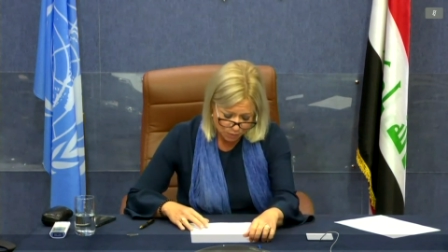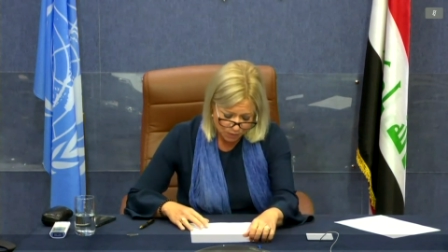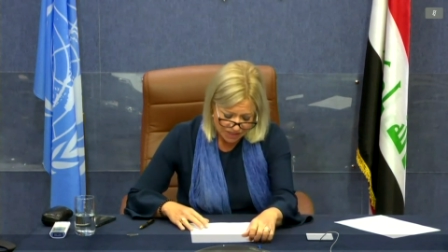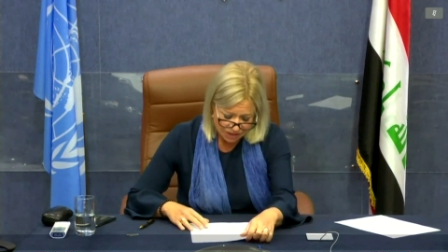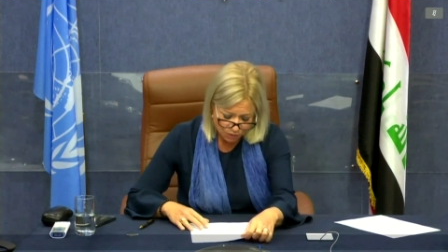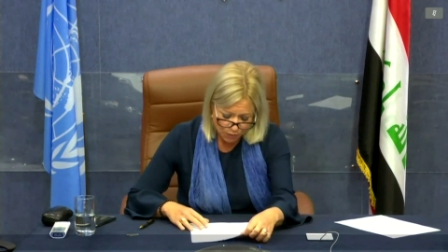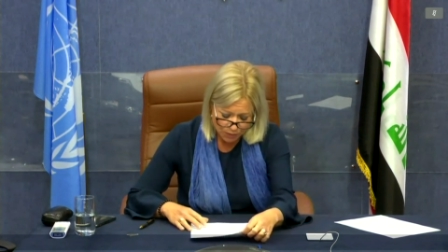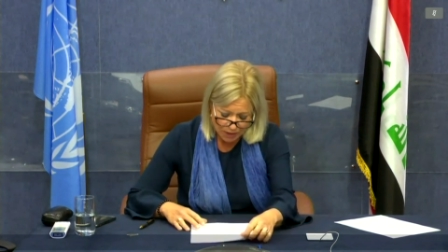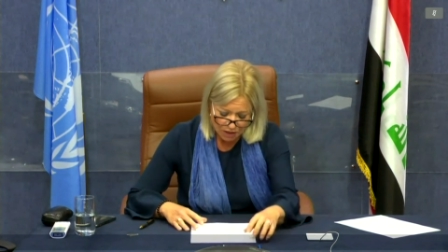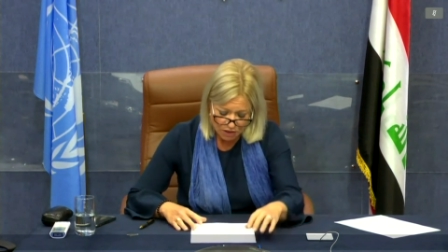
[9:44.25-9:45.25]
Mr. President,
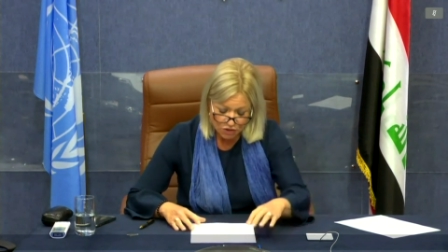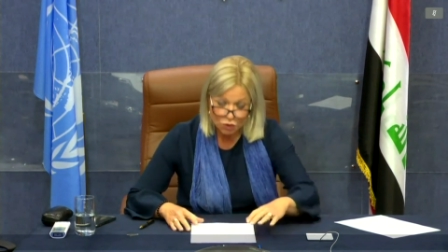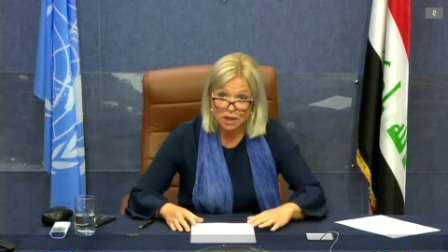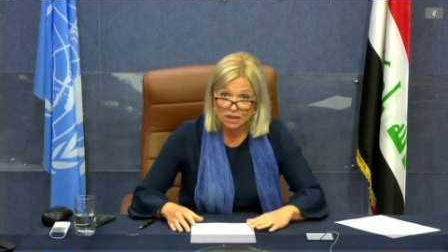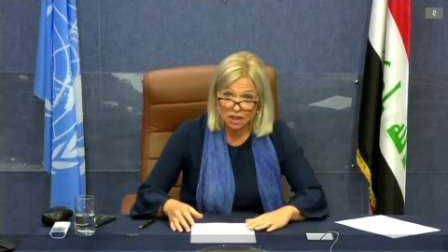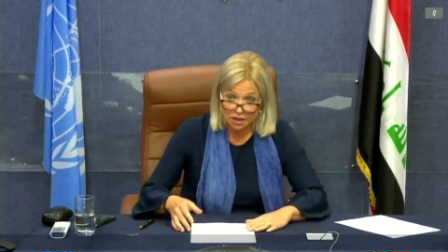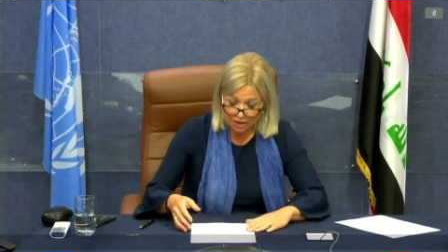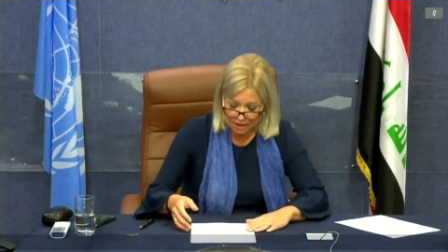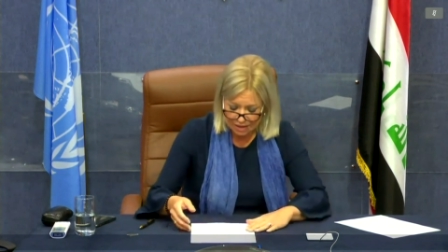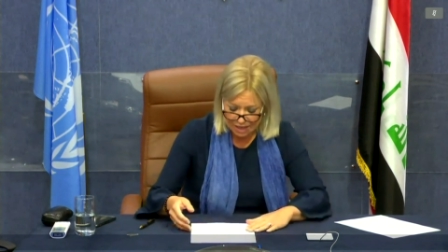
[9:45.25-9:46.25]
with regards to
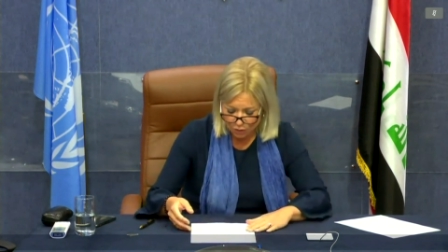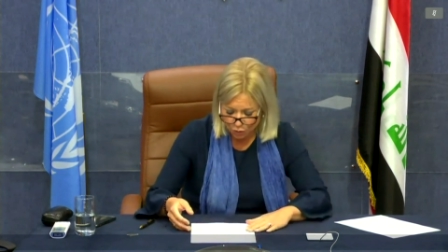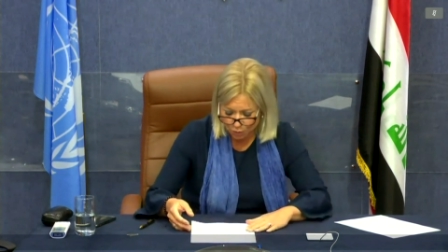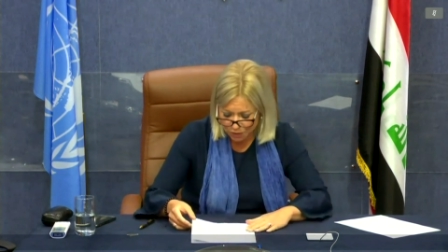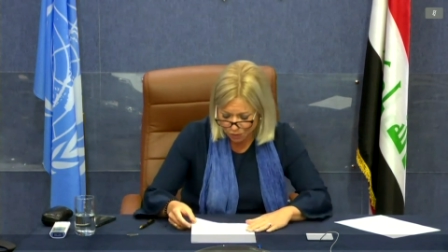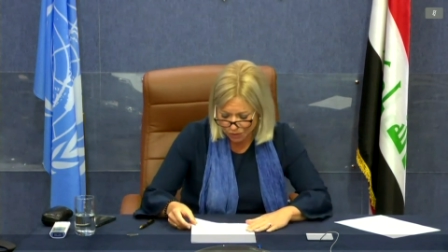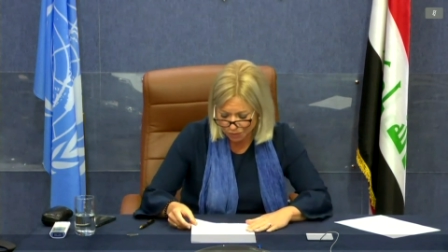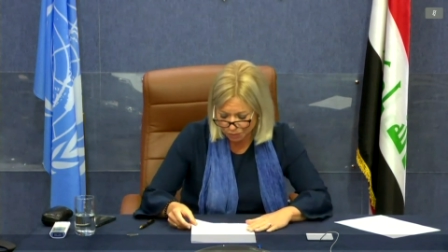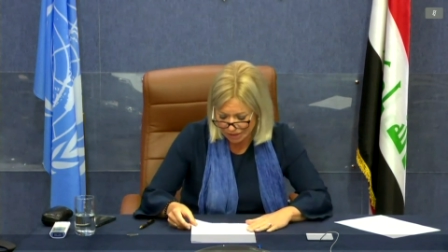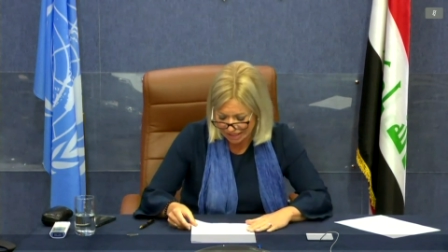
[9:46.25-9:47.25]
Baghdad Erbil
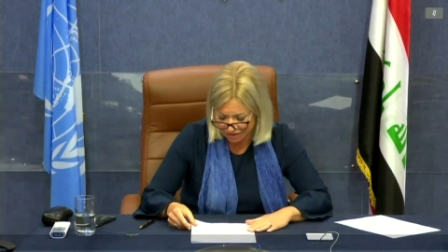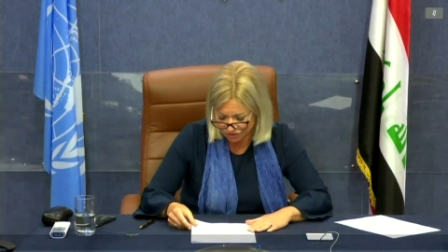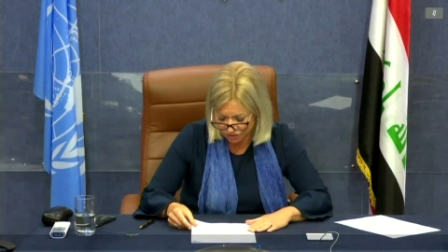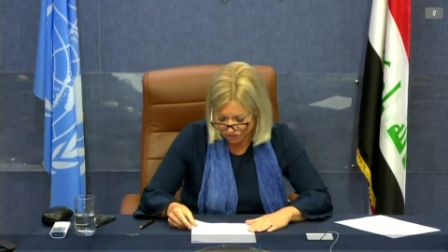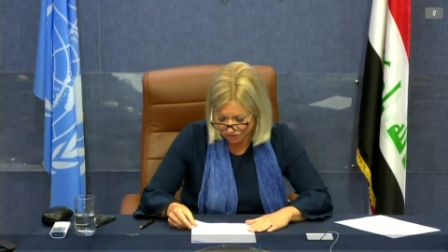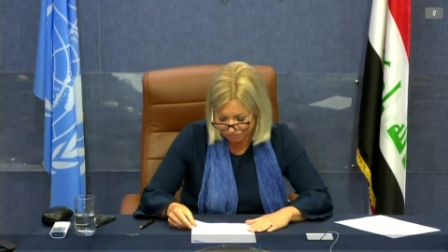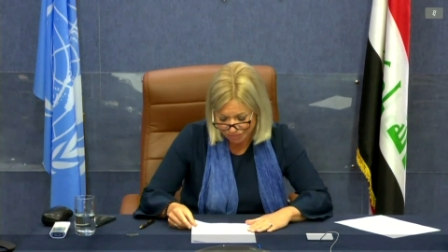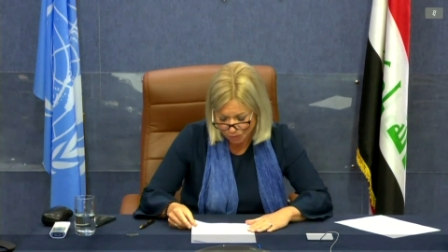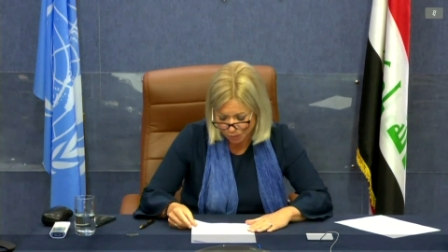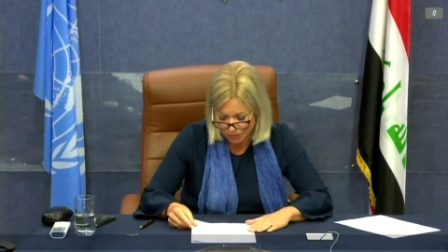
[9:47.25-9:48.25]
relations,